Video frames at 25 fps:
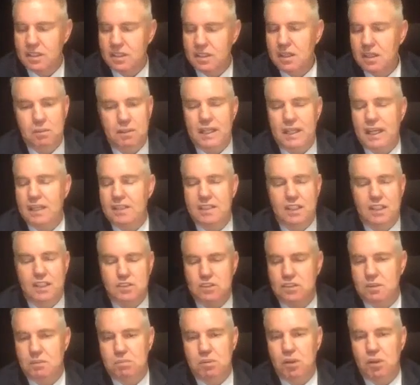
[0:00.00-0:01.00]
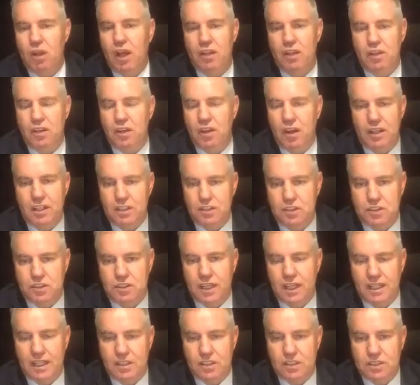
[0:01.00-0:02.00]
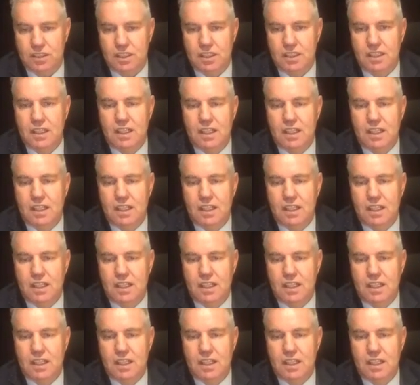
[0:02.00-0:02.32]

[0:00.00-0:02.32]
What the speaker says: but that doesn't apply to the United States.